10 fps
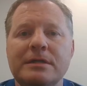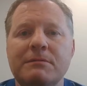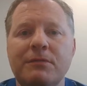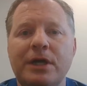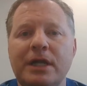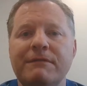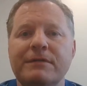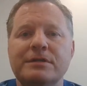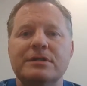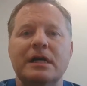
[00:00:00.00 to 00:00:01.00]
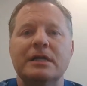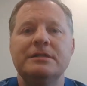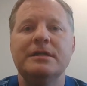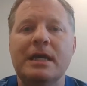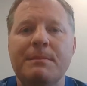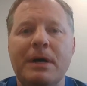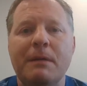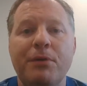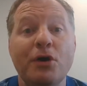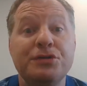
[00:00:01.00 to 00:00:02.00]
and we could even talk today
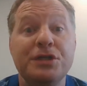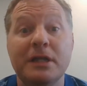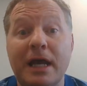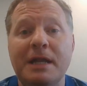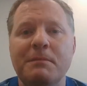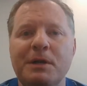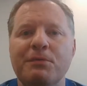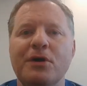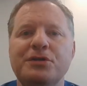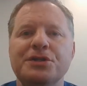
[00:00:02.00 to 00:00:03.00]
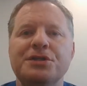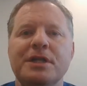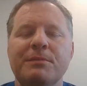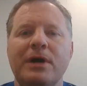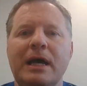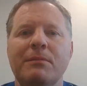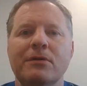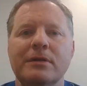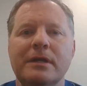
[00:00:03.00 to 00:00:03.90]
about post-Enlightenment approaches to the Bible